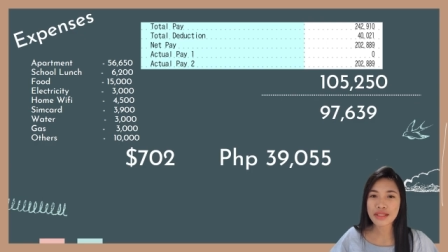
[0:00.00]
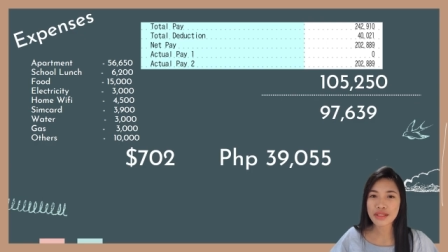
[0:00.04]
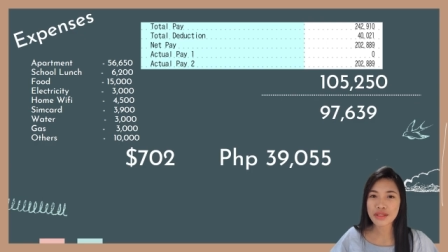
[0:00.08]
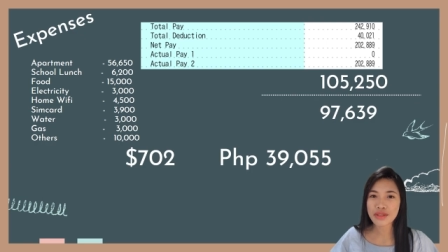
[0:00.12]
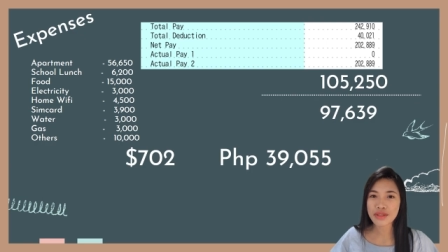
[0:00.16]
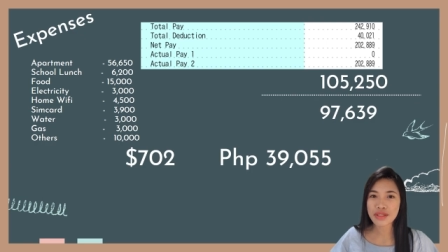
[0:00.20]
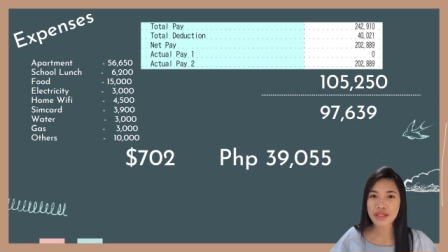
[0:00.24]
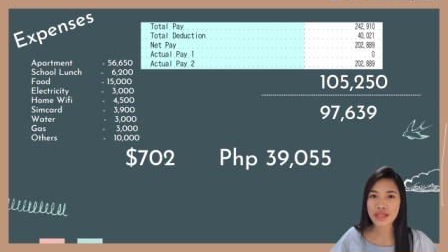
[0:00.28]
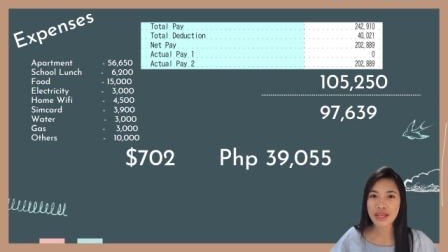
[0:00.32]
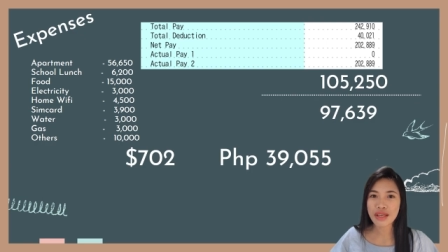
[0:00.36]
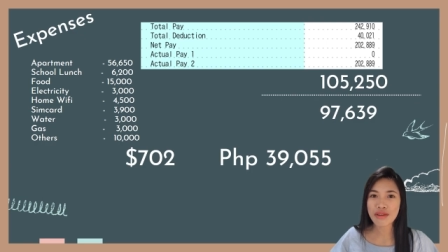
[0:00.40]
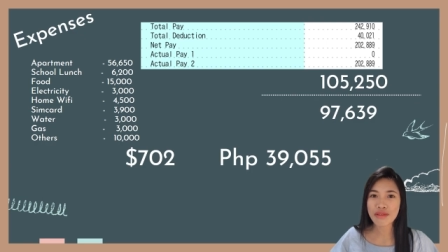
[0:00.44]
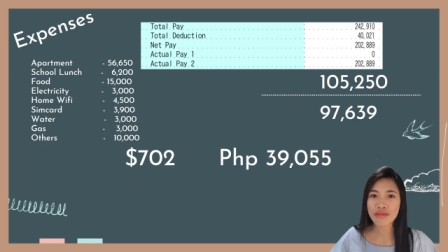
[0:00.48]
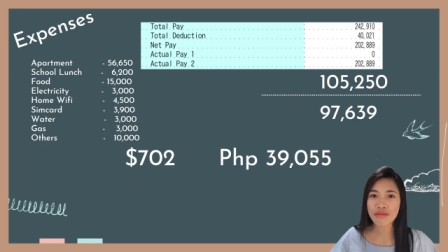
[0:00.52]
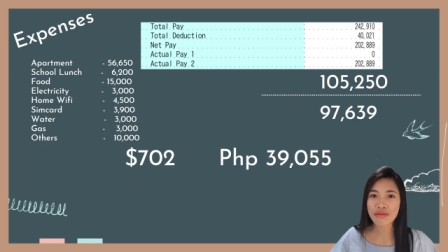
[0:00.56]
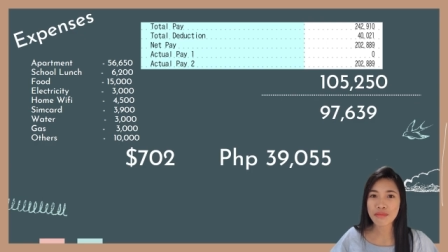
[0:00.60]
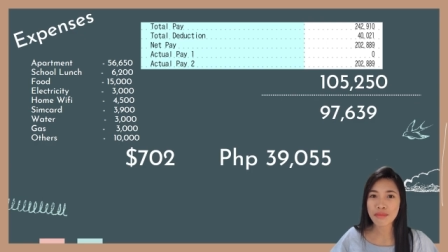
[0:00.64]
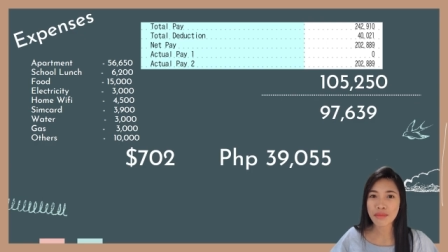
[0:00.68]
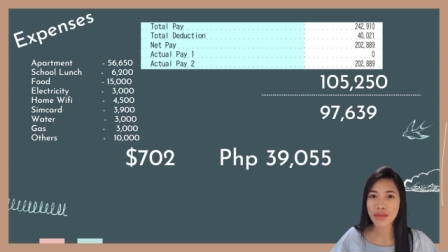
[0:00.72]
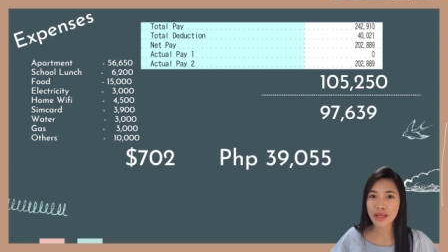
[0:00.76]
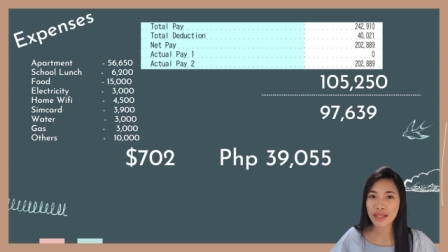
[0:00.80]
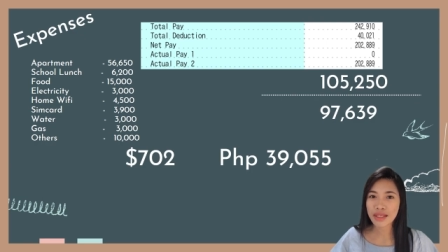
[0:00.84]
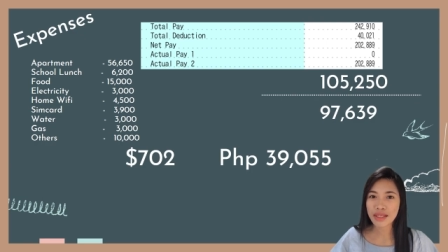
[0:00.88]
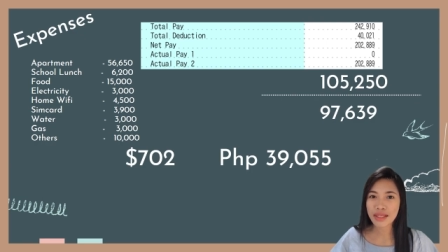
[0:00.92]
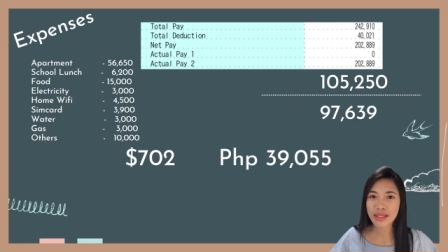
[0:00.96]
to save
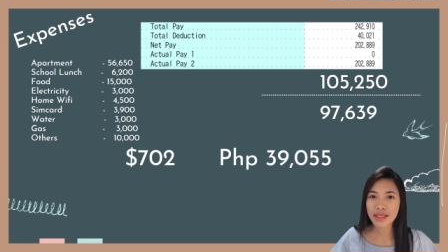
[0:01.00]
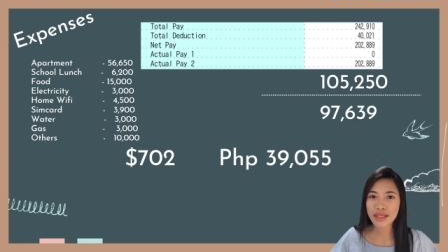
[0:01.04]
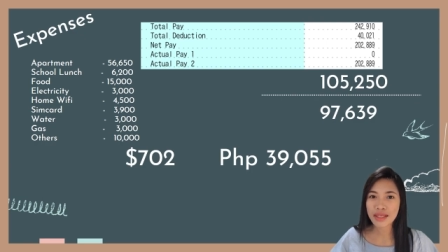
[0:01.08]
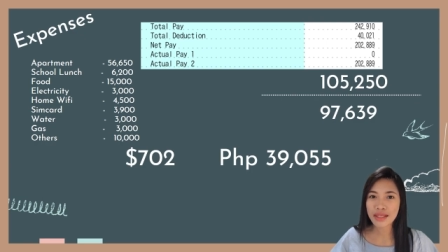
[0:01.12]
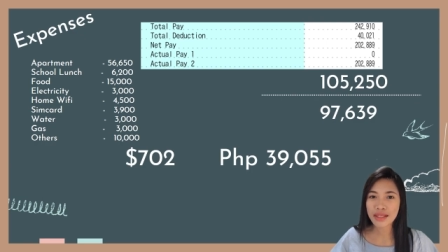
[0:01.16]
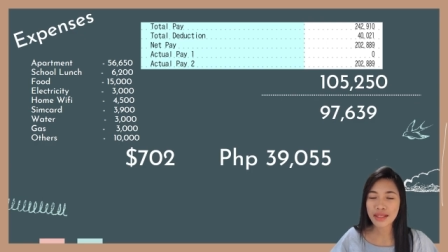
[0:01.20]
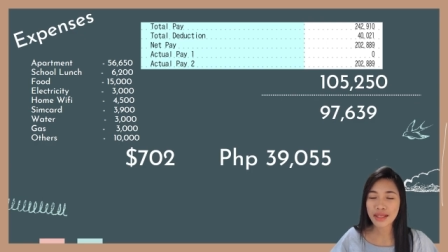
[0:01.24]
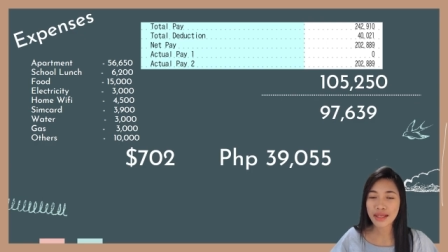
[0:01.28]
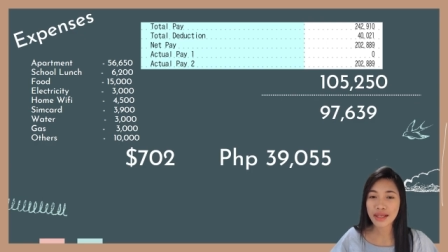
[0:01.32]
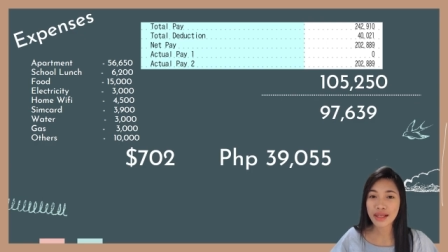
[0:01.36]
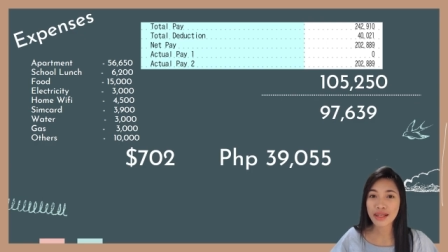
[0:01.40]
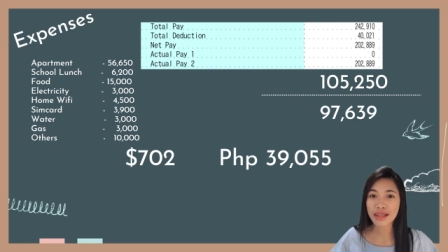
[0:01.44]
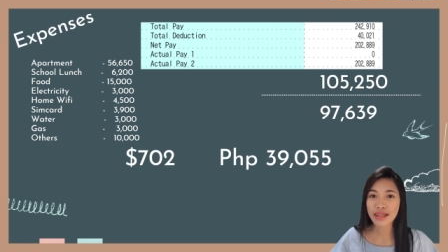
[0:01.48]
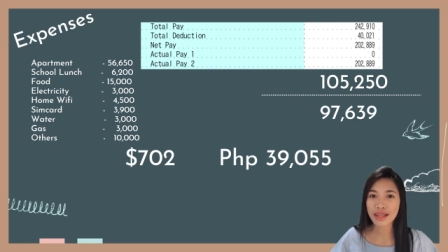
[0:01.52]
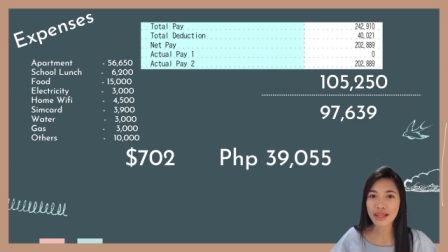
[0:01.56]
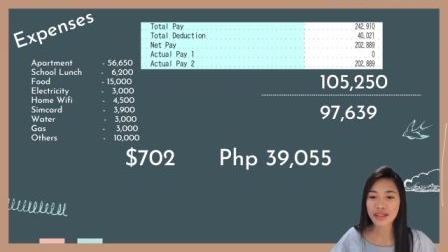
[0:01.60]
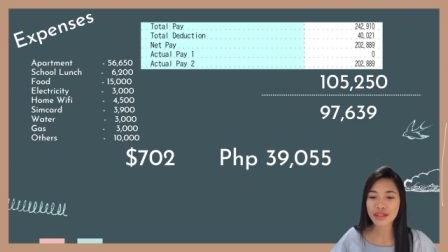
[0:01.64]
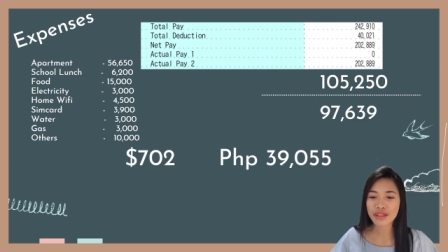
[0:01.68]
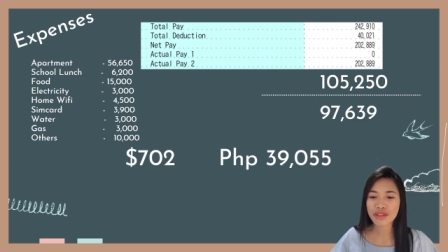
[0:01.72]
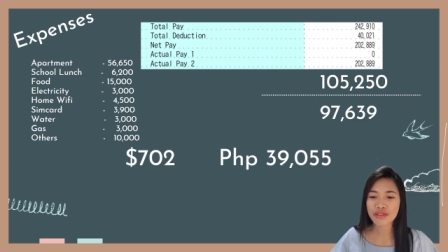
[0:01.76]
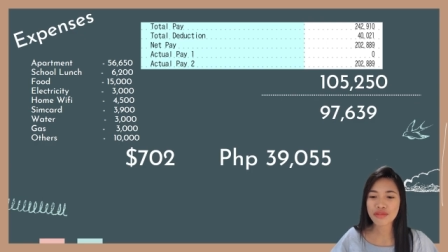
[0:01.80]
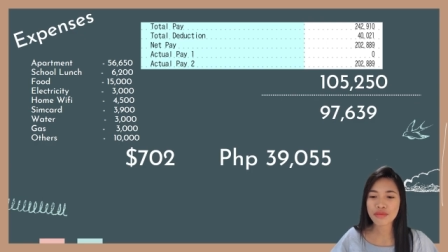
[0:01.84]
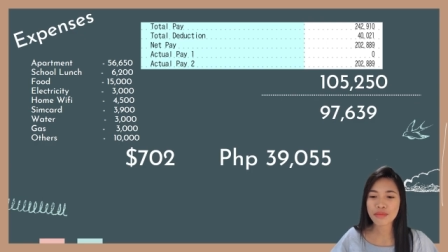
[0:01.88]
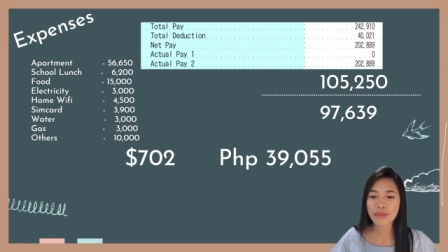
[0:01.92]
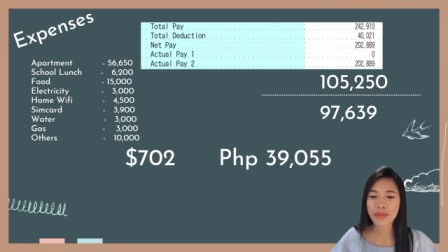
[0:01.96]
money, like a lot
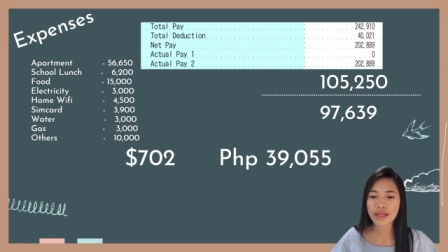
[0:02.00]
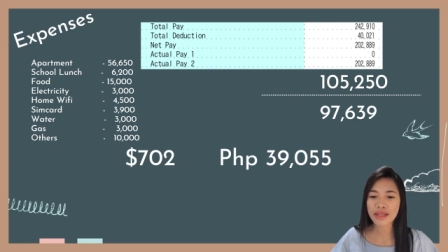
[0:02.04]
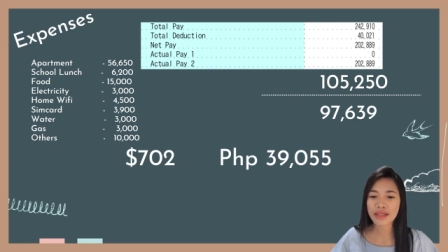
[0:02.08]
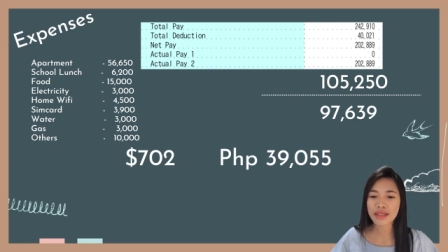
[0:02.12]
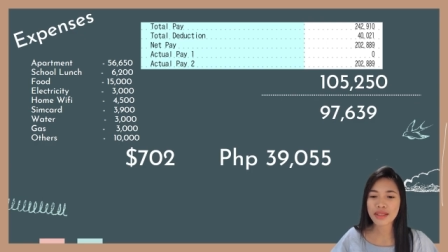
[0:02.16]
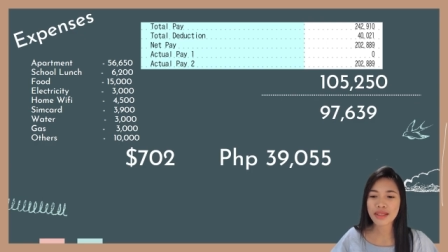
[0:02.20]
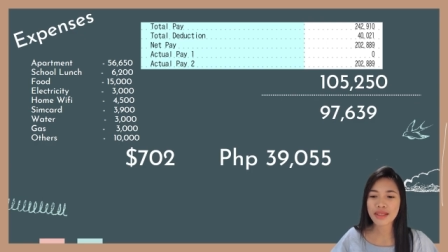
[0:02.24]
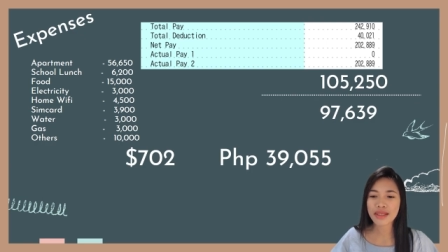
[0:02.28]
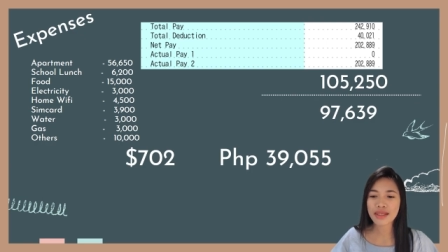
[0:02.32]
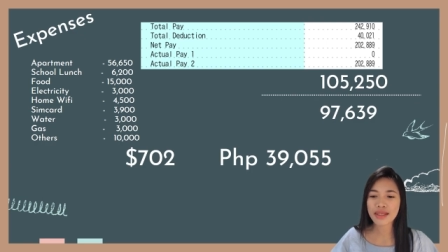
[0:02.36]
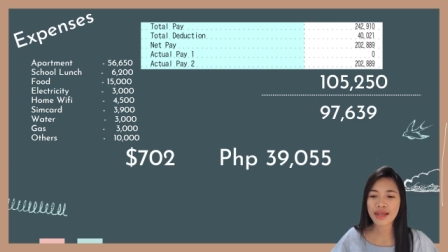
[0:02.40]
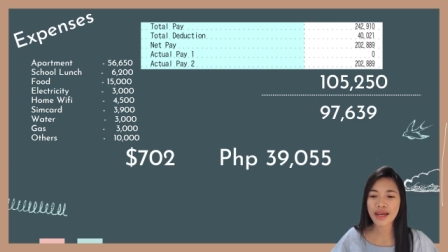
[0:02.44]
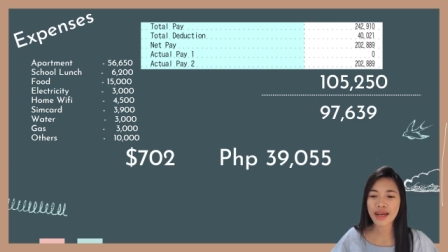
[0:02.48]
of money.